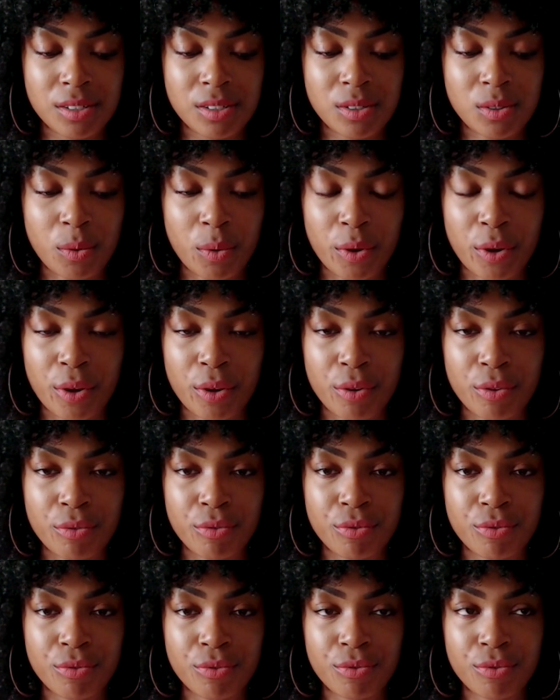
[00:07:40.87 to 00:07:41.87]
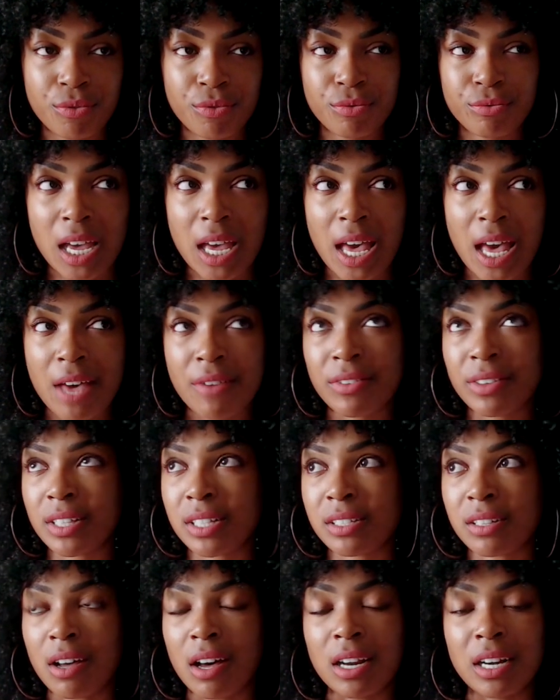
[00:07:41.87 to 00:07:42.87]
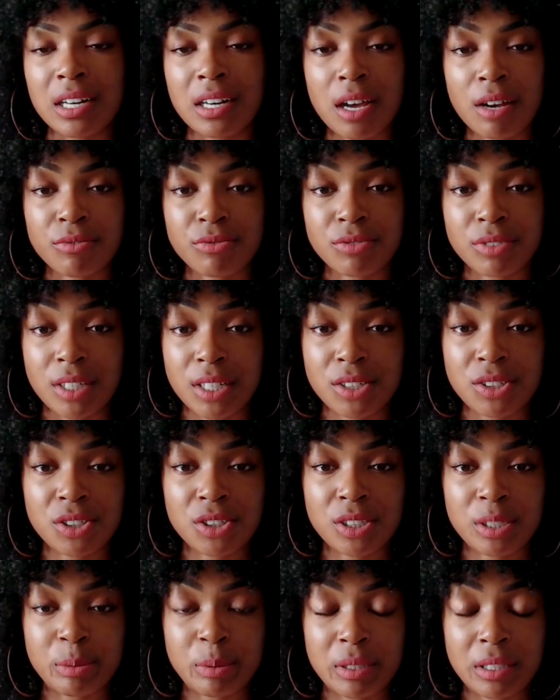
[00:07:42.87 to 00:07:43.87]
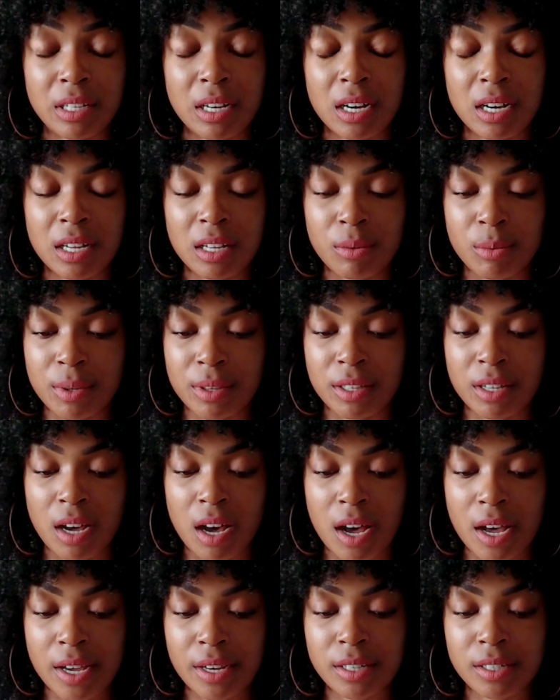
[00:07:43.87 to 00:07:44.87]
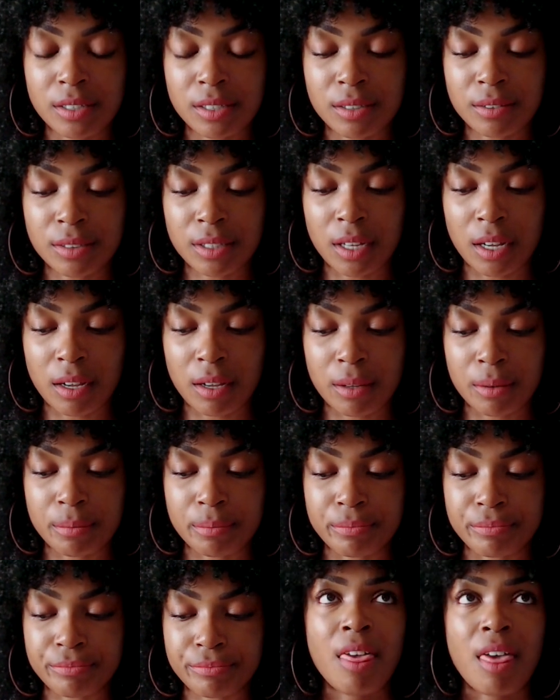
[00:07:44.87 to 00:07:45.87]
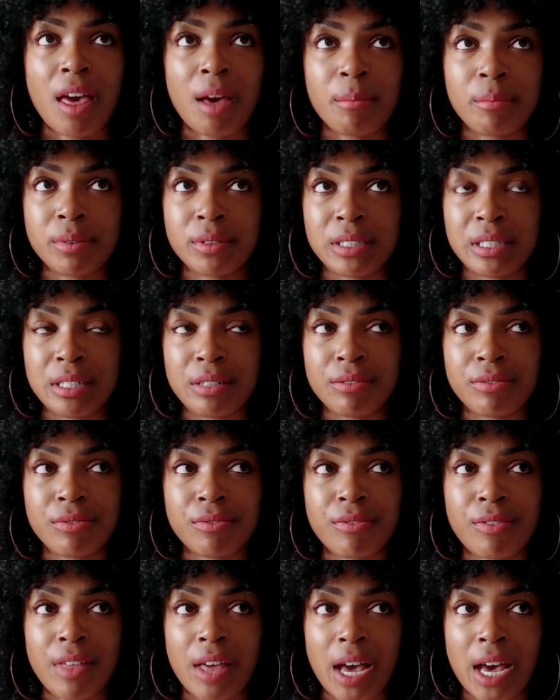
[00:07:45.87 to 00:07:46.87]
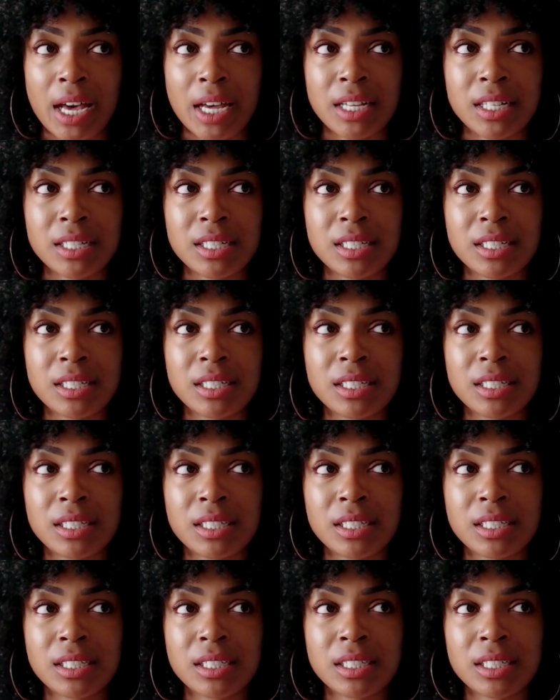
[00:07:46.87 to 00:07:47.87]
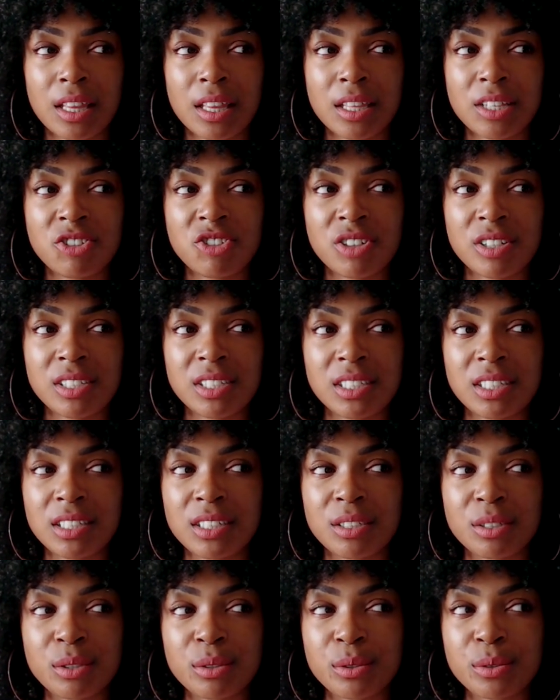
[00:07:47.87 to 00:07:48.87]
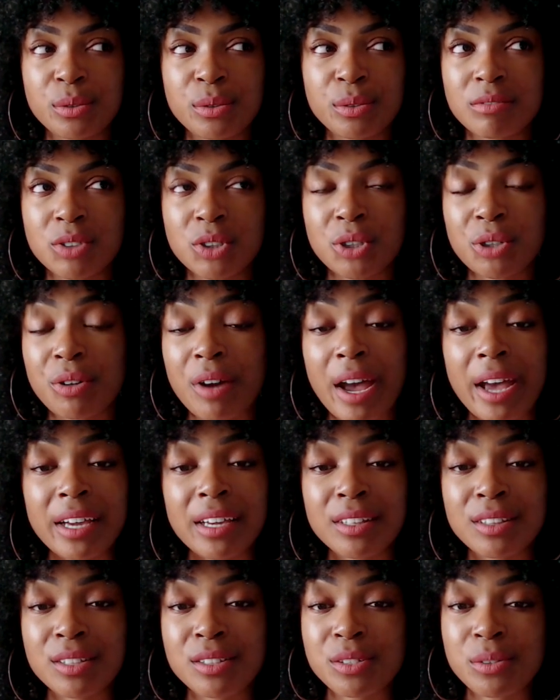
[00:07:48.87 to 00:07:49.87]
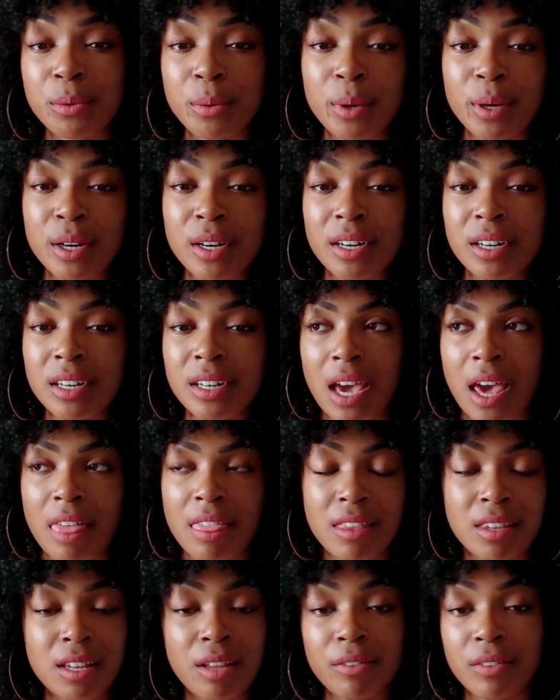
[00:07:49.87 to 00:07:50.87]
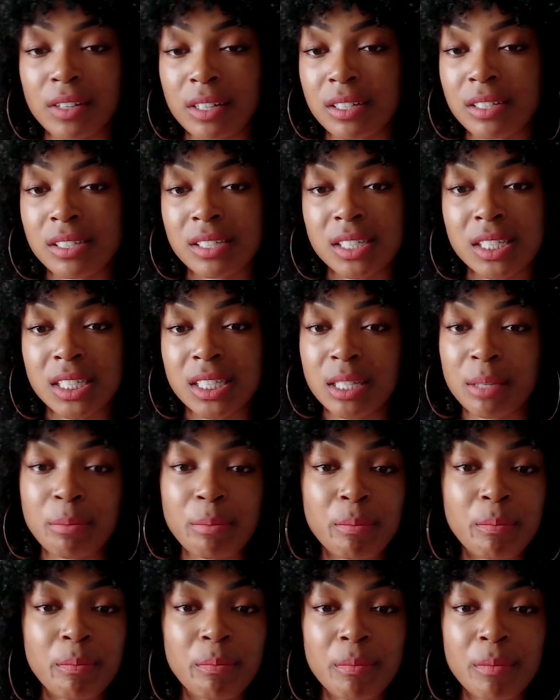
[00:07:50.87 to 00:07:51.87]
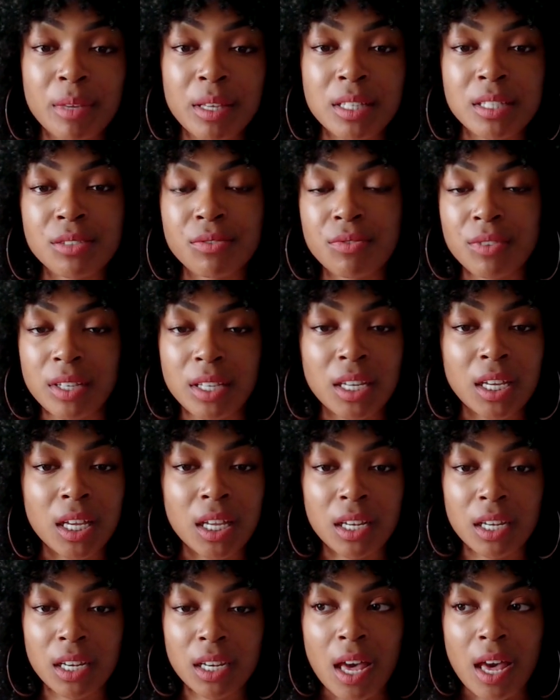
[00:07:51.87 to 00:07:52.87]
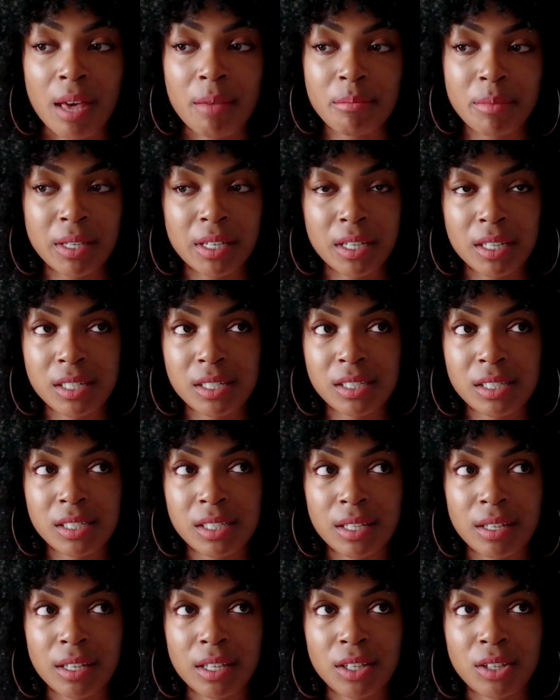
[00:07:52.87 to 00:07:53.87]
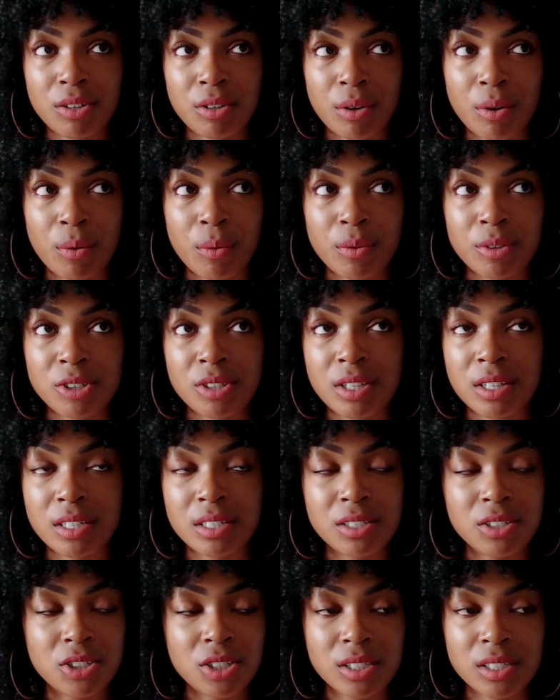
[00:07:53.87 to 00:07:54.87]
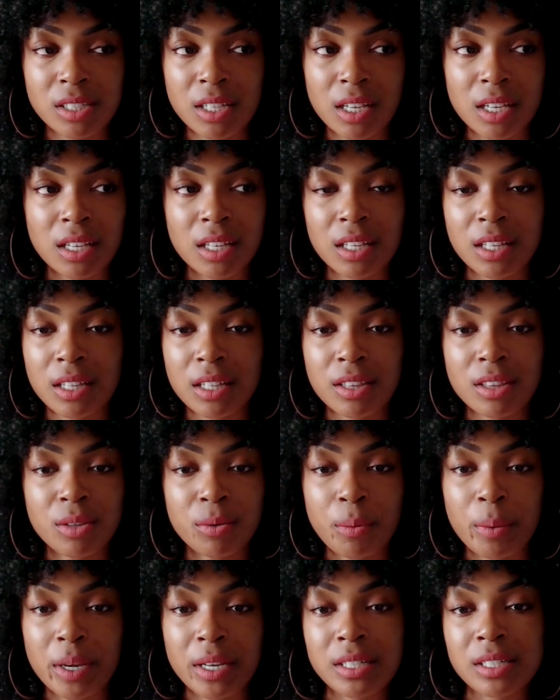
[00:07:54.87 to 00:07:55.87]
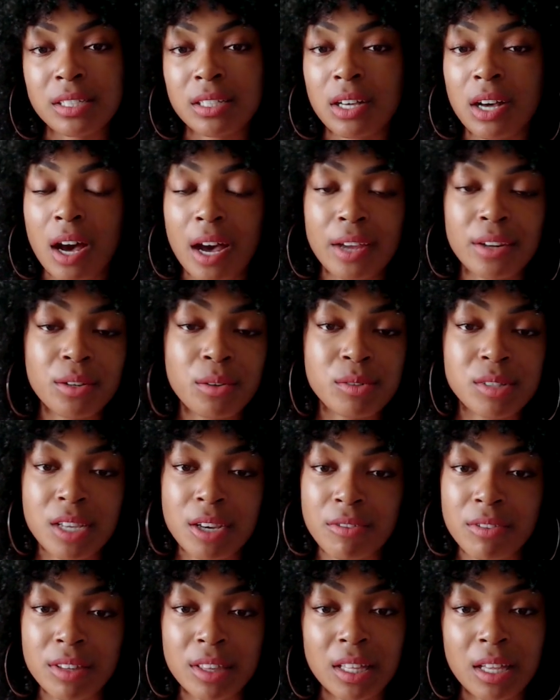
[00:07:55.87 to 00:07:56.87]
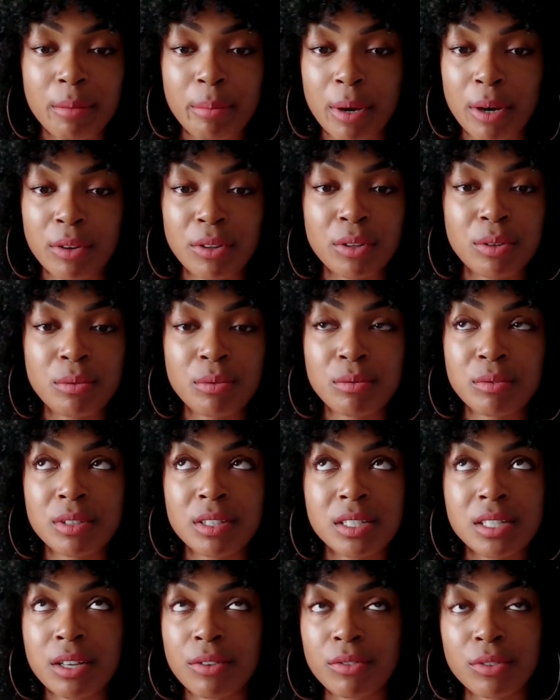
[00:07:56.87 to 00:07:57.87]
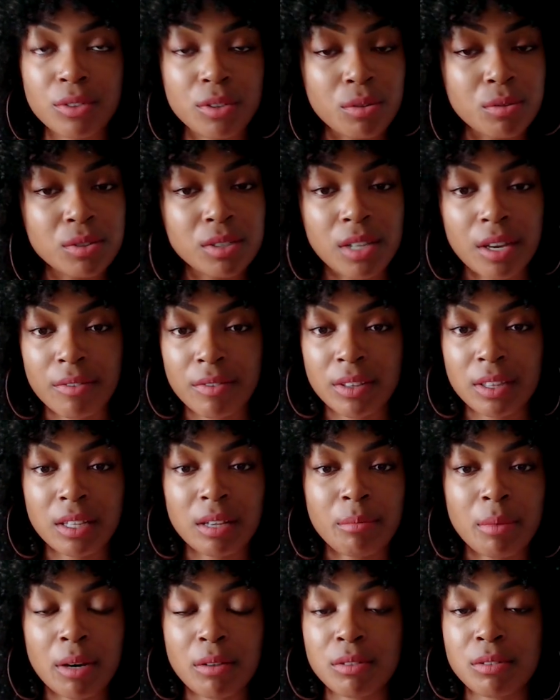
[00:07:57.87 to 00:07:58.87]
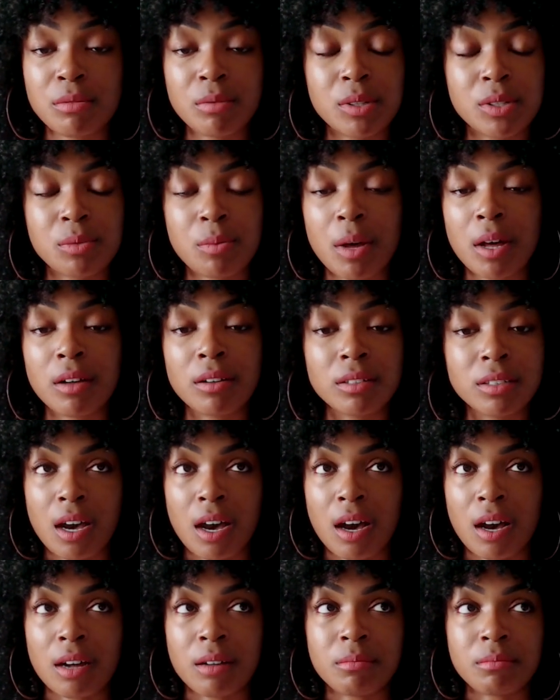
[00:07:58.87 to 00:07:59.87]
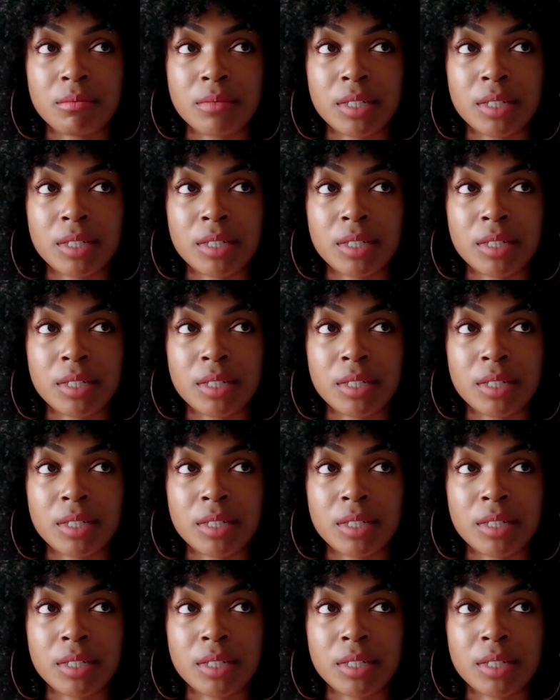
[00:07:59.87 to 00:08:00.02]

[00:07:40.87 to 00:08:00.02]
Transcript: sort of having this on and off relationship with, with God, um, and believe that just a little crack in the door and the devil can slip his feet in. And because, you know, that's just like the way God knows everything about you, the devil knows everything about you as well. Um,